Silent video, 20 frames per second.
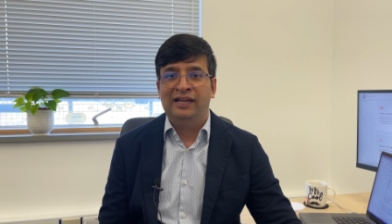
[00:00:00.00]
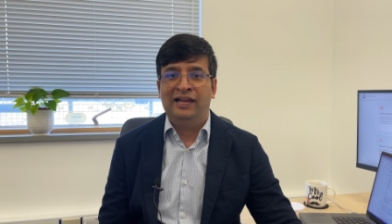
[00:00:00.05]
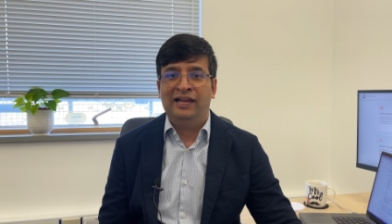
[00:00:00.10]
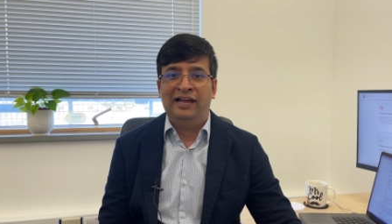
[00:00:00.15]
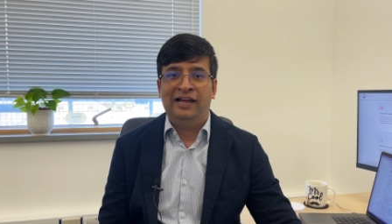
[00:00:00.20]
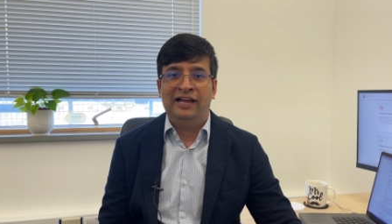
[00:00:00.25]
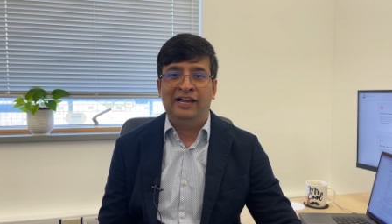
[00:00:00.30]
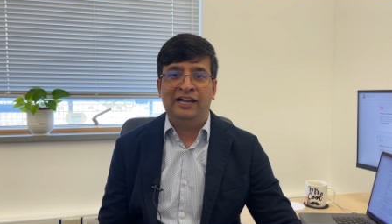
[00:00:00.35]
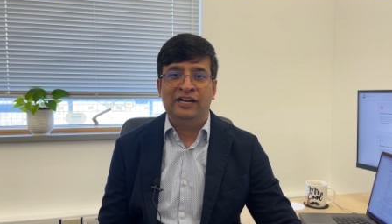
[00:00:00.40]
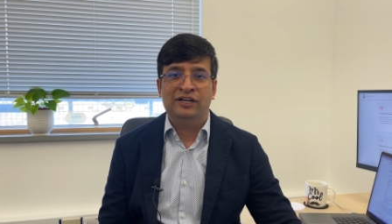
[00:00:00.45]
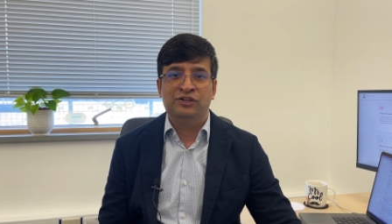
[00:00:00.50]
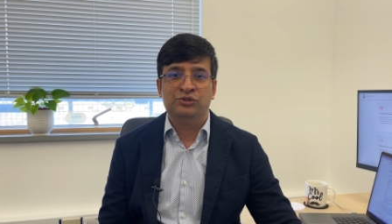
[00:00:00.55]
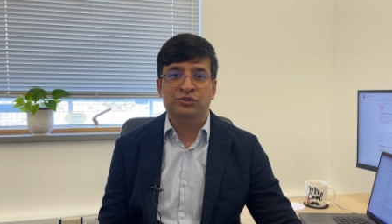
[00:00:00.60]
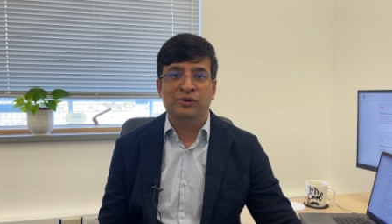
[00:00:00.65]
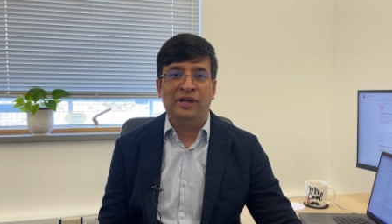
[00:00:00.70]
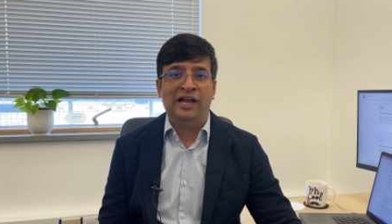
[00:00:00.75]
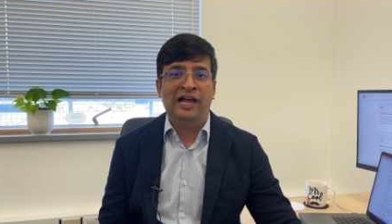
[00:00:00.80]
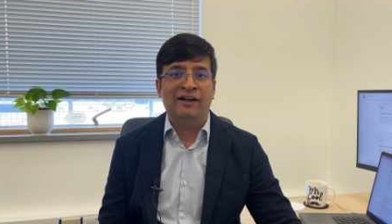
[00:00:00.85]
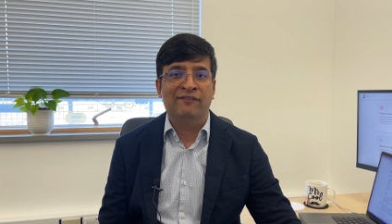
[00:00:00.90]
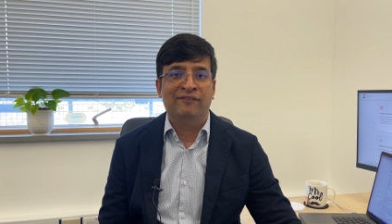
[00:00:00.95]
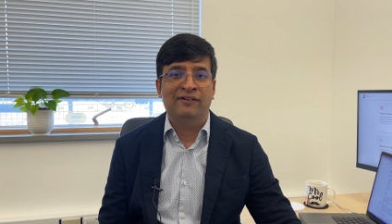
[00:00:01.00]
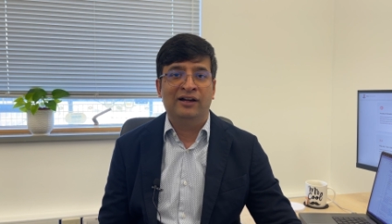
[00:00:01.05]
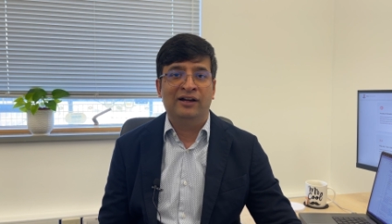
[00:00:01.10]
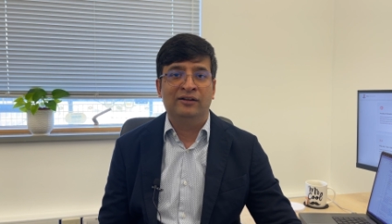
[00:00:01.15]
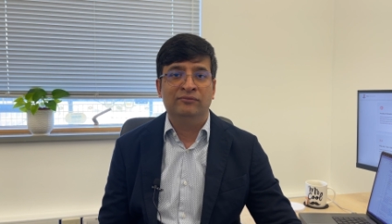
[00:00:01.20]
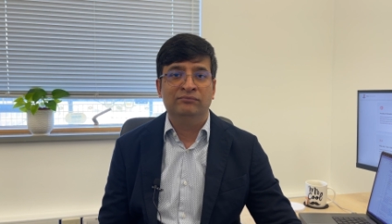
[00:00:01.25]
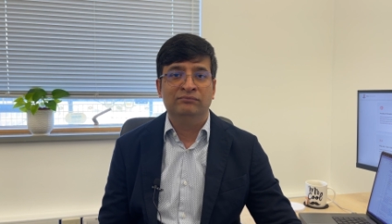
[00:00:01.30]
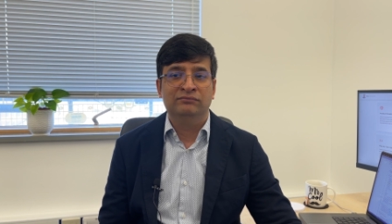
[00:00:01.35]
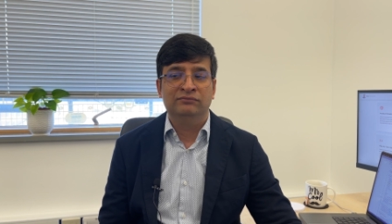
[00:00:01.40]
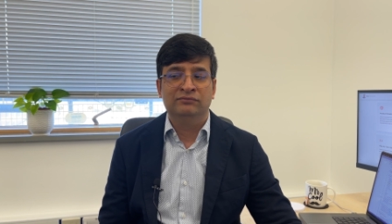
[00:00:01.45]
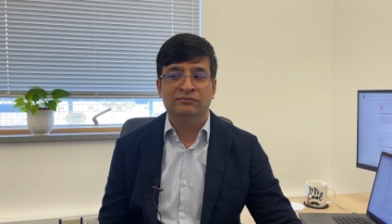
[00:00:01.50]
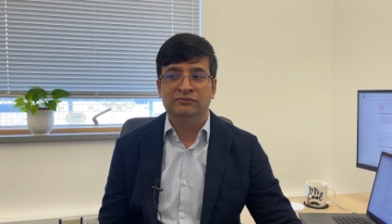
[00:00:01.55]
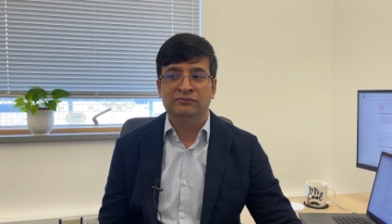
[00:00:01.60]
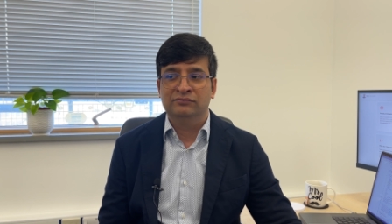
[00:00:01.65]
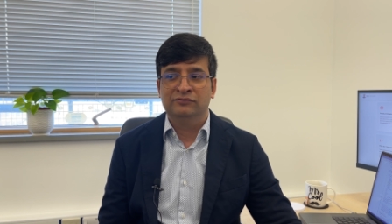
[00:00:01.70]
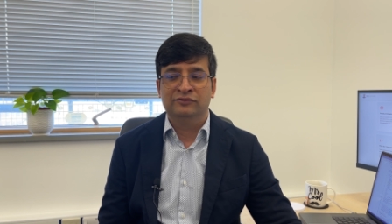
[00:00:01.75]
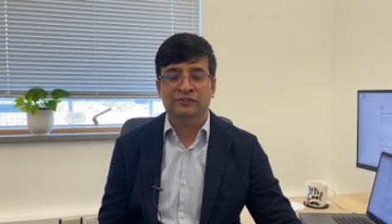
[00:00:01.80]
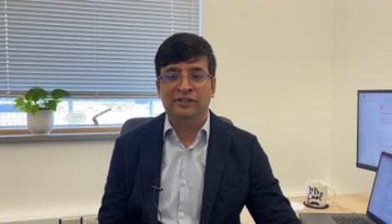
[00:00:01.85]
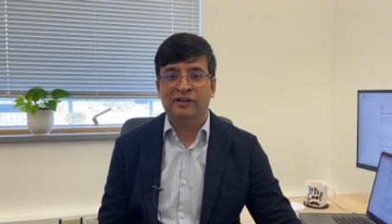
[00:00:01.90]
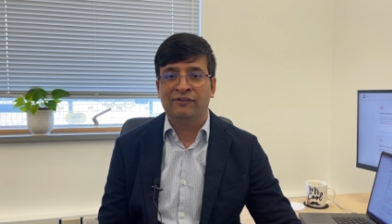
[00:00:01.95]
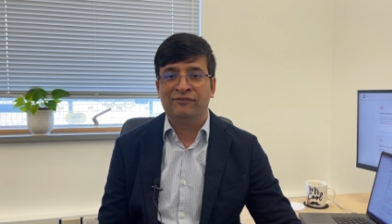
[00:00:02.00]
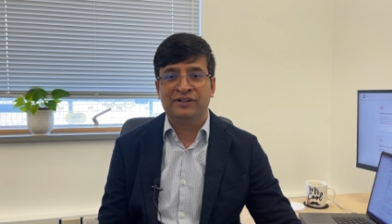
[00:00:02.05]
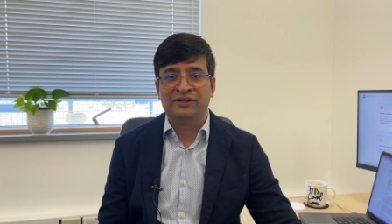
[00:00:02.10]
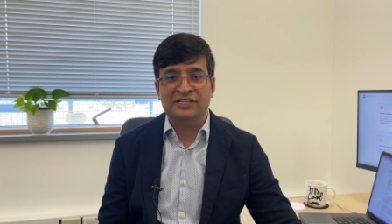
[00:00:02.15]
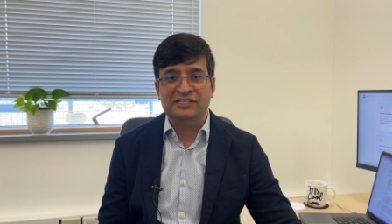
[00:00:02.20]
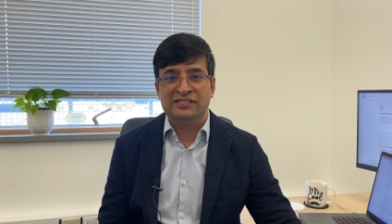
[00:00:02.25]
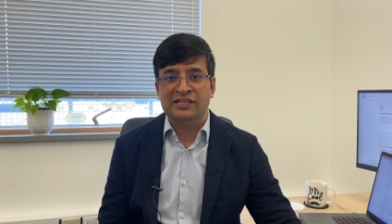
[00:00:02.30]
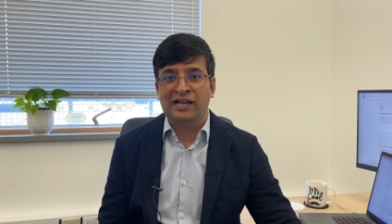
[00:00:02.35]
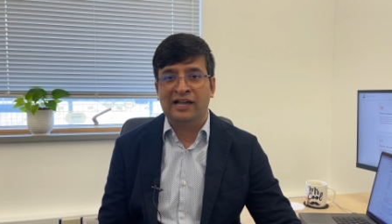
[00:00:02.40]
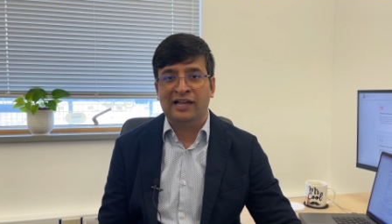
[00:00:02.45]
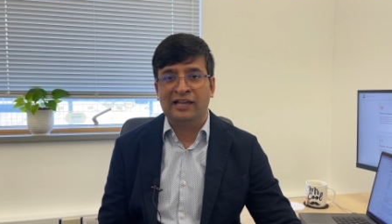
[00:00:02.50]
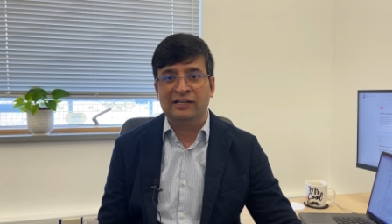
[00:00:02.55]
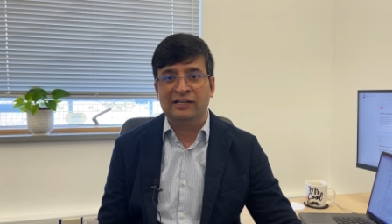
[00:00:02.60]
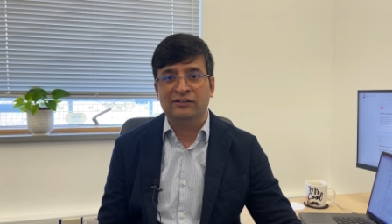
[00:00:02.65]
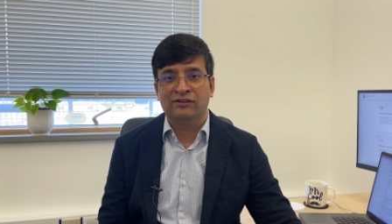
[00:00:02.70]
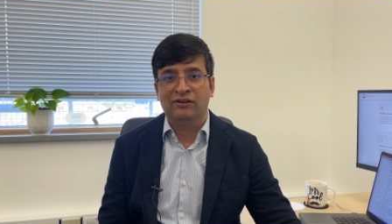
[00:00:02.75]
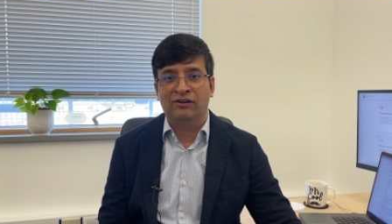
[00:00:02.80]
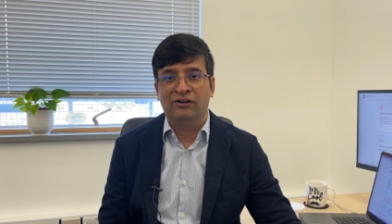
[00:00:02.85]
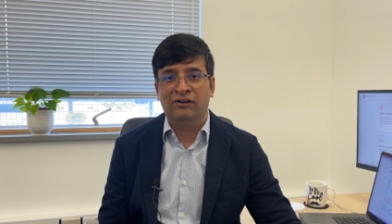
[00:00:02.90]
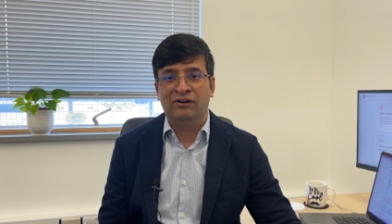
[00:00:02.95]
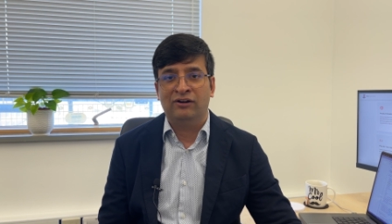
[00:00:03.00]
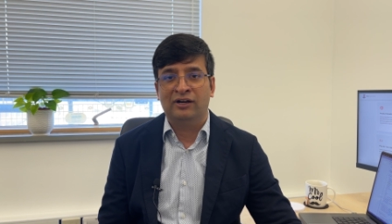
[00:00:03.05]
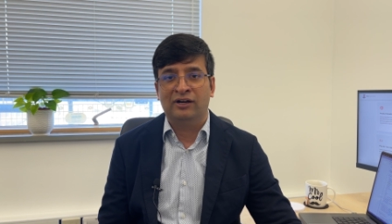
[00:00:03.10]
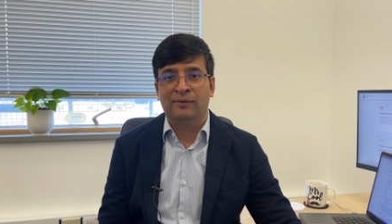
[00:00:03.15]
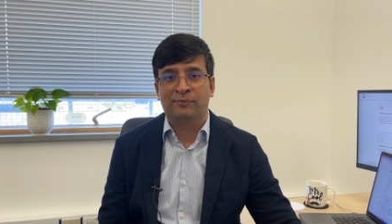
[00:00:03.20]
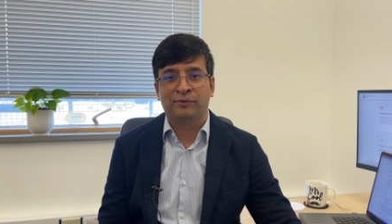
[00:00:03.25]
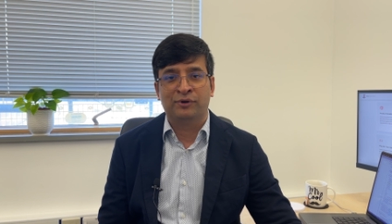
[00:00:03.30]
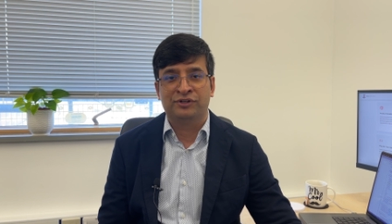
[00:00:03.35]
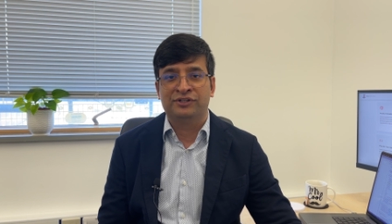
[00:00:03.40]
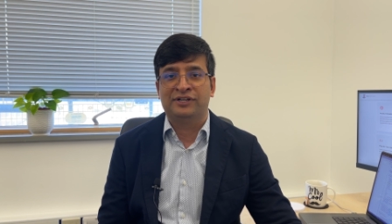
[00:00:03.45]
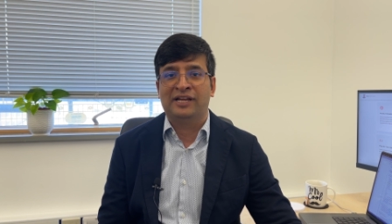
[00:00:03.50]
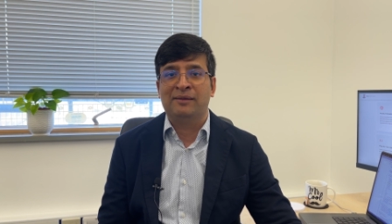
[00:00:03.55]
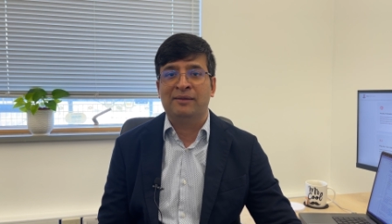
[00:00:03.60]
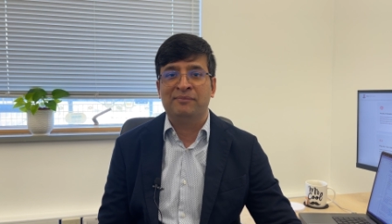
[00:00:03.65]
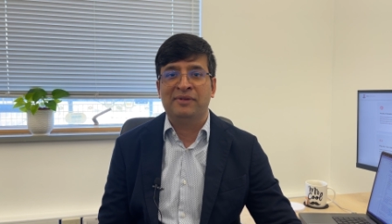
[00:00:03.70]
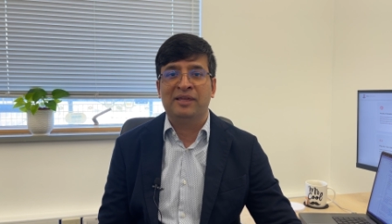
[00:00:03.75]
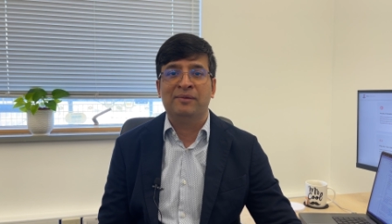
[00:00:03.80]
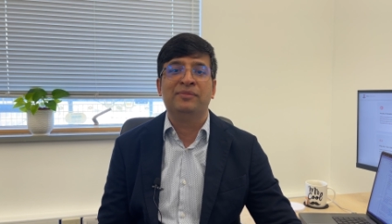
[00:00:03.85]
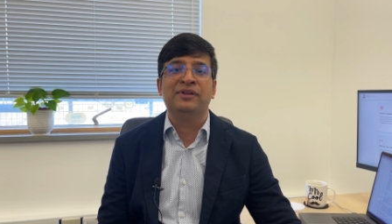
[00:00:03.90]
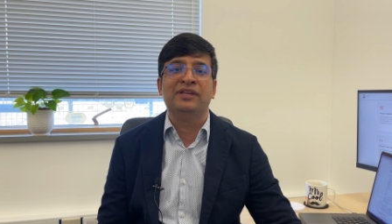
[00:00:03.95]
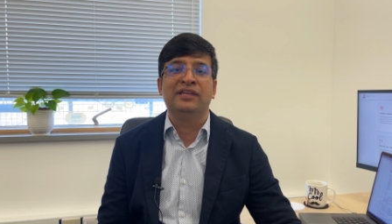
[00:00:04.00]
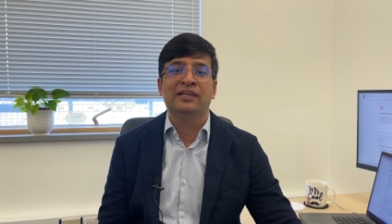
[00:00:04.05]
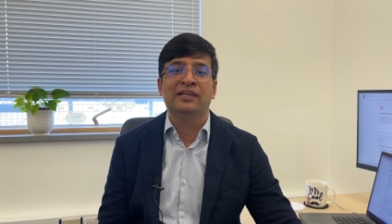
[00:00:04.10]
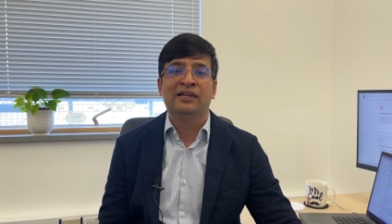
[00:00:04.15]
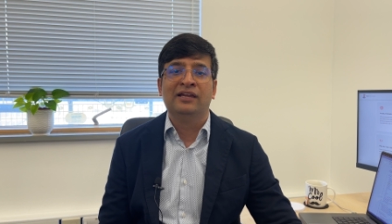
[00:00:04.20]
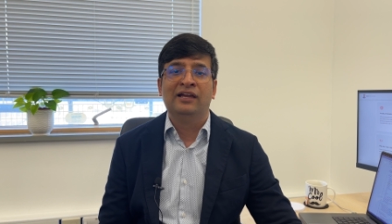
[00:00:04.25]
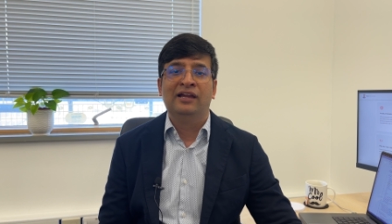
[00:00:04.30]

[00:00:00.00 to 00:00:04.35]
and you have a rough design or a prototype maybe,